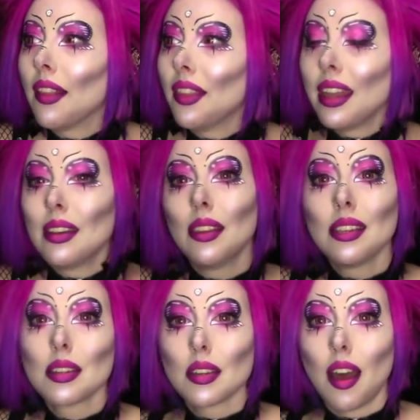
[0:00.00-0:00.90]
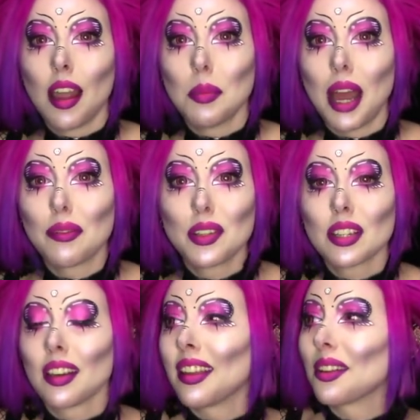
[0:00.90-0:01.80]
and then this time having
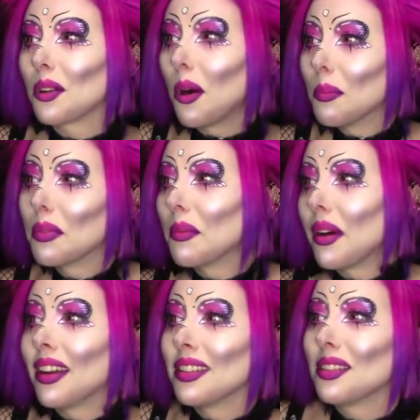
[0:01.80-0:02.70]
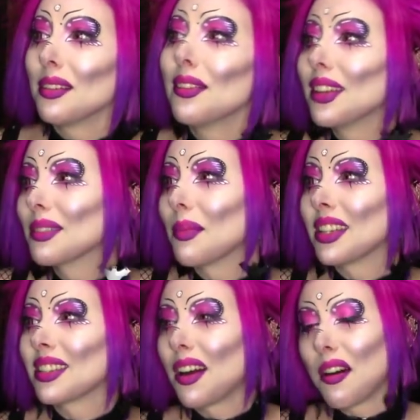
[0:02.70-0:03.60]
to like compromise, do things
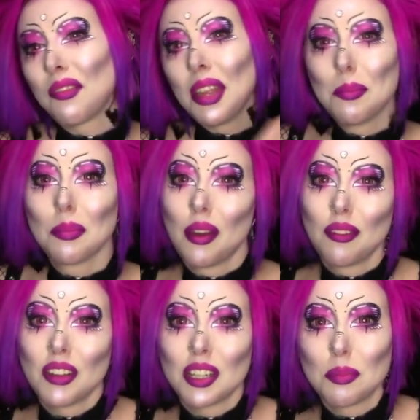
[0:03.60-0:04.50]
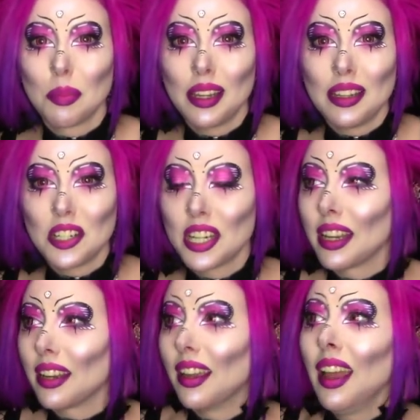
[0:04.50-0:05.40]
myself, imperfect
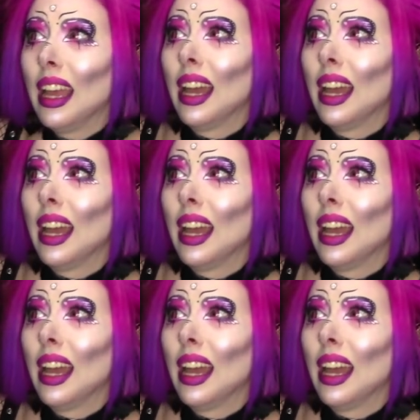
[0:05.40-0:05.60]
bleaching,